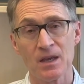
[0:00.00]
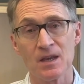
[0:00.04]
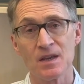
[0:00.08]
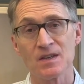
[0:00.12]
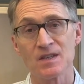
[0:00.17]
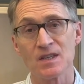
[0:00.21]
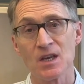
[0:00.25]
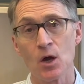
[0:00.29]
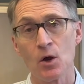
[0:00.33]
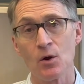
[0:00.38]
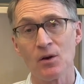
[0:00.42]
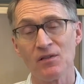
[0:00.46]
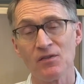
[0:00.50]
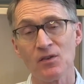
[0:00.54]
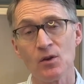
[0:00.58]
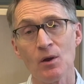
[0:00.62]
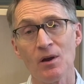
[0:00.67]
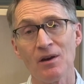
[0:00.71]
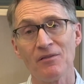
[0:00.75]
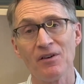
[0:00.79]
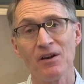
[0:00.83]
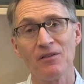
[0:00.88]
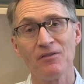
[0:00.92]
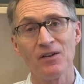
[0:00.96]
So if you
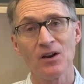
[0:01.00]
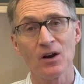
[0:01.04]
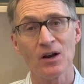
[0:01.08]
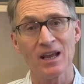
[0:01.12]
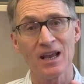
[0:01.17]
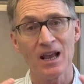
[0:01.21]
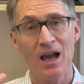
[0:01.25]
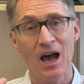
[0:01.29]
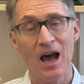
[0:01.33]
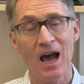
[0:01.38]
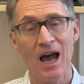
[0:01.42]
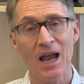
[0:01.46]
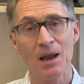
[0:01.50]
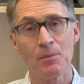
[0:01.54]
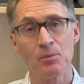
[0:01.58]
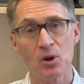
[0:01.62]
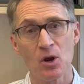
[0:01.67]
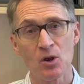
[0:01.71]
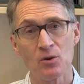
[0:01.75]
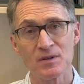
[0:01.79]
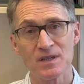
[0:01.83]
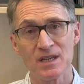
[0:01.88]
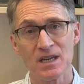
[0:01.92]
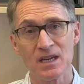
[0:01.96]
have a fairly high
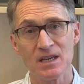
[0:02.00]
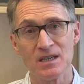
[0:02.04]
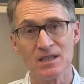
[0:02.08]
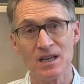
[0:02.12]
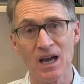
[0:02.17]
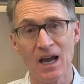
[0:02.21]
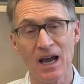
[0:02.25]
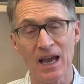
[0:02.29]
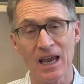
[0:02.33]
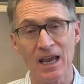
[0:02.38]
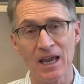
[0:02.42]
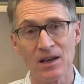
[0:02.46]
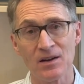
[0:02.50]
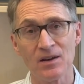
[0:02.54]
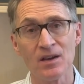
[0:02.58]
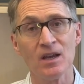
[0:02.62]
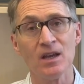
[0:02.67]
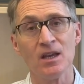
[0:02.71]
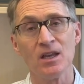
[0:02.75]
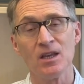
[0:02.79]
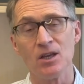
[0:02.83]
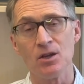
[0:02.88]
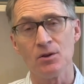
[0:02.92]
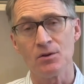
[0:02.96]
protein diet,
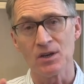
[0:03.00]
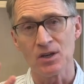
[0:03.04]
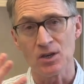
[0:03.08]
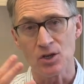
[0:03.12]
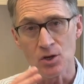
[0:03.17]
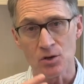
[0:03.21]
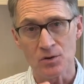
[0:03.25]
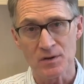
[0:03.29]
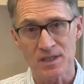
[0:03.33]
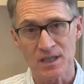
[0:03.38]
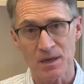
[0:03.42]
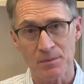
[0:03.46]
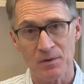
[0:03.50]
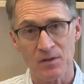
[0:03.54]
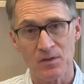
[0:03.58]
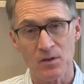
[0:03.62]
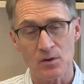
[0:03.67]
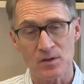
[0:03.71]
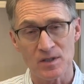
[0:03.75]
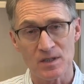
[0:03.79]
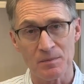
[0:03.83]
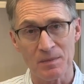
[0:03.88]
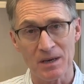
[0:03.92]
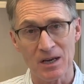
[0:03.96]
you can use some of
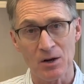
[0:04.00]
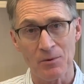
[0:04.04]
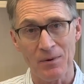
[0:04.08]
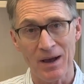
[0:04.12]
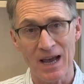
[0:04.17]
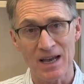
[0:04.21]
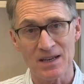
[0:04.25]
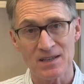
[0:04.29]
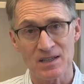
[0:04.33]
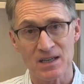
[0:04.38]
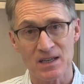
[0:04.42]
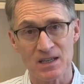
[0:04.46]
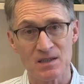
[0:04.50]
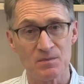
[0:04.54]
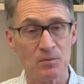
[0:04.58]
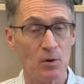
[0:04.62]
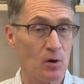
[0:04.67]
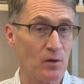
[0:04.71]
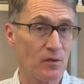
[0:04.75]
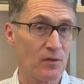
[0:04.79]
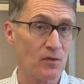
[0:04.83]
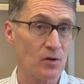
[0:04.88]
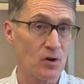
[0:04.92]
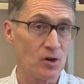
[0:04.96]
those amino acids
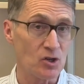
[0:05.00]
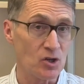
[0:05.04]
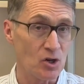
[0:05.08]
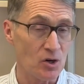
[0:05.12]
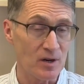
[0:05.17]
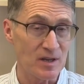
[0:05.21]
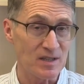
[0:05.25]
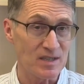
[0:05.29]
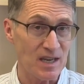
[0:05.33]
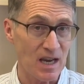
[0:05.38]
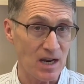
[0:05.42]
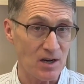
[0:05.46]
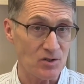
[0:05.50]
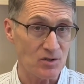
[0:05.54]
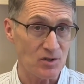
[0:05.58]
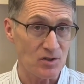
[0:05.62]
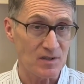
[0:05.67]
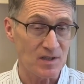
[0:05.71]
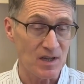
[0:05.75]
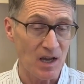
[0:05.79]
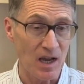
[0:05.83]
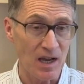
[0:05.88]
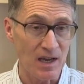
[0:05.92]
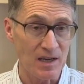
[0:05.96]
both for endurance
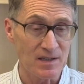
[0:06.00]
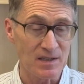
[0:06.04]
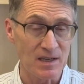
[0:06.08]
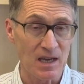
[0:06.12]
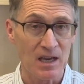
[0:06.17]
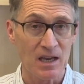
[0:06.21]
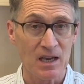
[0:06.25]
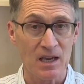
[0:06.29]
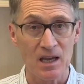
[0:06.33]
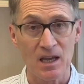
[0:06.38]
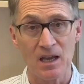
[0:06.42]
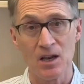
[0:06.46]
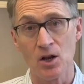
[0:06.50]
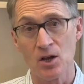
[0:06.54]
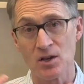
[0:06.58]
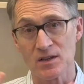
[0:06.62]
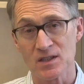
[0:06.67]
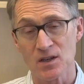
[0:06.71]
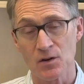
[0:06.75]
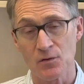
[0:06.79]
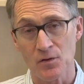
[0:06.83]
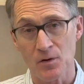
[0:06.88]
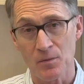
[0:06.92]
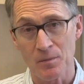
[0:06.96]
exercise and
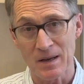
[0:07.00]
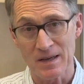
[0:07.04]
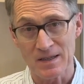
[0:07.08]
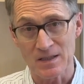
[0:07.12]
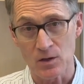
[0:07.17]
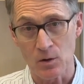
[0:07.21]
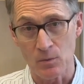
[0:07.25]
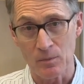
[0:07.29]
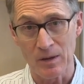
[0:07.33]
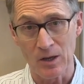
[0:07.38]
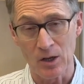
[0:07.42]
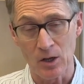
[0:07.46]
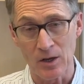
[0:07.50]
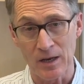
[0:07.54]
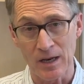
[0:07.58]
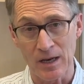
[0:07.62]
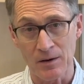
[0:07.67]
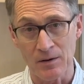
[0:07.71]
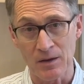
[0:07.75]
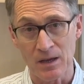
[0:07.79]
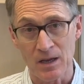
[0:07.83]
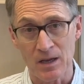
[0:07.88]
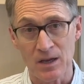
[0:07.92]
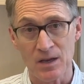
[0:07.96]
also for muscle
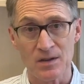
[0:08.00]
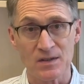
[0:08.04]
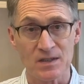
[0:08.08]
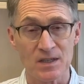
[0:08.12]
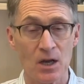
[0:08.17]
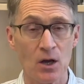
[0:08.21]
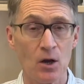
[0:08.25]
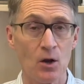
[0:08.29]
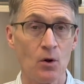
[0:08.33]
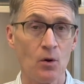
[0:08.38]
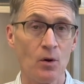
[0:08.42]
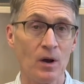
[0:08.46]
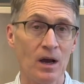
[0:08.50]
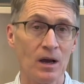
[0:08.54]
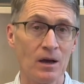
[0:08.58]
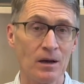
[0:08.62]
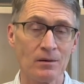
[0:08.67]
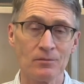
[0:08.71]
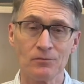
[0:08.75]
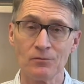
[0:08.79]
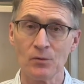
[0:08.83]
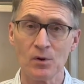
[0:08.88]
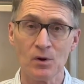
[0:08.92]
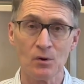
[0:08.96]
building.
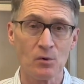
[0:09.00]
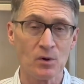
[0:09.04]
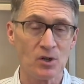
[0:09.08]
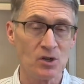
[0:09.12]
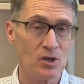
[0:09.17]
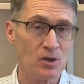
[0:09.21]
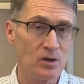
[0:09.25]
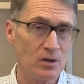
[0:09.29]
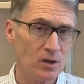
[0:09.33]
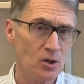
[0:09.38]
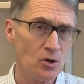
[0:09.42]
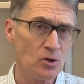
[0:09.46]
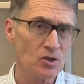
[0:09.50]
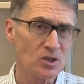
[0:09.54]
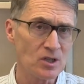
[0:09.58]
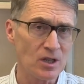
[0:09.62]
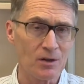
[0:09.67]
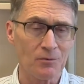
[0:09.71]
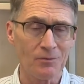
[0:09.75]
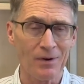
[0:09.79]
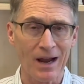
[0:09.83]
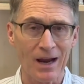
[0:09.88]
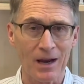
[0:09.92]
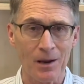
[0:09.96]
So we would
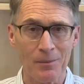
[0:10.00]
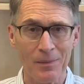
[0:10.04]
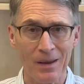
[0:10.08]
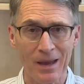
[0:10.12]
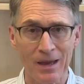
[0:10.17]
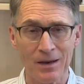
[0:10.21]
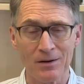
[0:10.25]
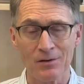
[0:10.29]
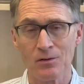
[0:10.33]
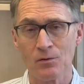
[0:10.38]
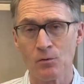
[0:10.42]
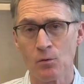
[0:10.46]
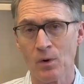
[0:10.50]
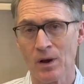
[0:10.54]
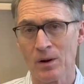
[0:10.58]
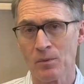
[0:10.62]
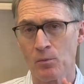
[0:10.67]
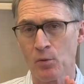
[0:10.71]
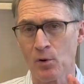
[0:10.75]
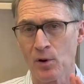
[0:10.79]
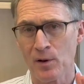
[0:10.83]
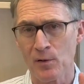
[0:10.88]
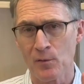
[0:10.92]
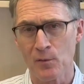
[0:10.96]
usually recommend
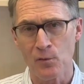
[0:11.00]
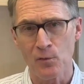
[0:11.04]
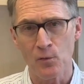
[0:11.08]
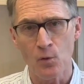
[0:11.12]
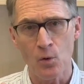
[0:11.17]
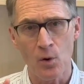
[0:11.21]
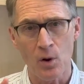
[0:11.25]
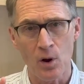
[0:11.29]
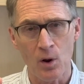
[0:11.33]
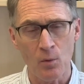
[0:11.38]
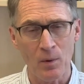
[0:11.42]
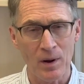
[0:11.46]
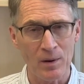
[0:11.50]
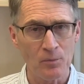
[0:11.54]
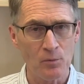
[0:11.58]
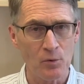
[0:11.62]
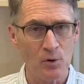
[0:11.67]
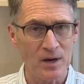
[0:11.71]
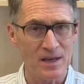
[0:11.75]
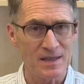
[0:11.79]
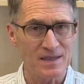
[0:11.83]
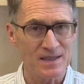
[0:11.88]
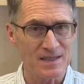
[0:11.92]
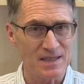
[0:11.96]
1.4,
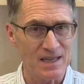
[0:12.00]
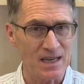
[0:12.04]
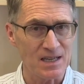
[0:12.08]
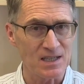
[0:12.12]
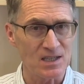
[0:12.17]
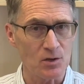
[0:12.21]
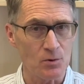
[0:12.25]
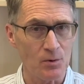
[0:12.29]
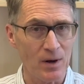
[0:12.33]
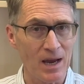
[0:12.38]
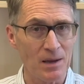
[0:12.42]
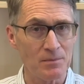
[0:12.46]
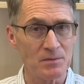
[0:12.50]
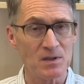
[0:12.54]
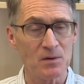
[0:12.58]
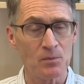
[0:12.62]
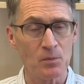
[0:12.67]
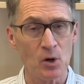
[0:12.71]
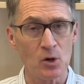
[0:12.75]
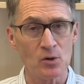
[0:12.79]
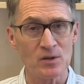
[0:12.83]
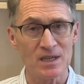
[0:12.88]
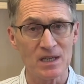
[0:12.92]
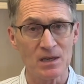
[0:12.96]
1.6 grams of
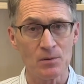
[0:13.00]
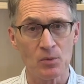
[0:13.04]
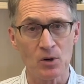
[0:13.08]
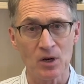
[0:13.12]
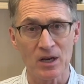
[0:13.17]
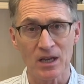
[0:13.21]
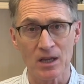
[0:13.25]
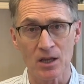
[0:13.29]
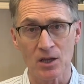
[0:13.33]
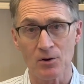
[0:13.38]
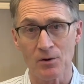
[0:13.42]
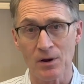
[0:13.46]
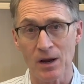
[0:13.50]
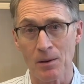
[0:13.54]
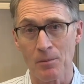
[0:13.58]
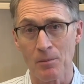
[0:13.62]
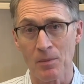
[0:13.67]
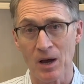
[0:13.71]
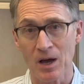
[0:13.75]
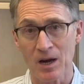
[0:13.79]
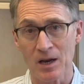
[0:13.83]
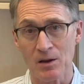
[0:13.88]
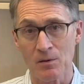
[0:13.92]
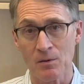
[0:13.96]
protein per kilogram
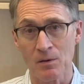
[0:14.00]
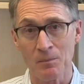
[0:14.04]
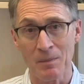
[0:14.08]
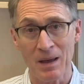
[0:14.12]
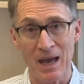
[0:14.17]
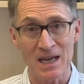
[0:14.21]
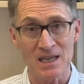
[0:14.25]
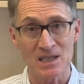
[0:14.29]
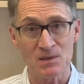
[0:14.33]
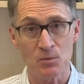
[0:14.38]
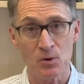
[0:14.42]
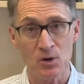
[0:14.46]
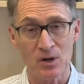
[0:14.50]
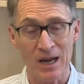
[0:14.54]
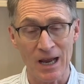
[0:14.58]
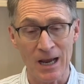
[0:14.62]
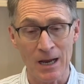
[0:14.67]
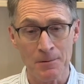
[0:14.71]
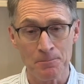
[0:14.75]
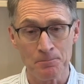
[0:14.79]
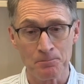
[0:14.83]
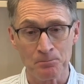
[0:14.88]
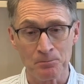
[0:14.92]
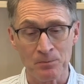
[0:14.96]
body mass per
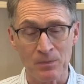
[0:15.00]
day.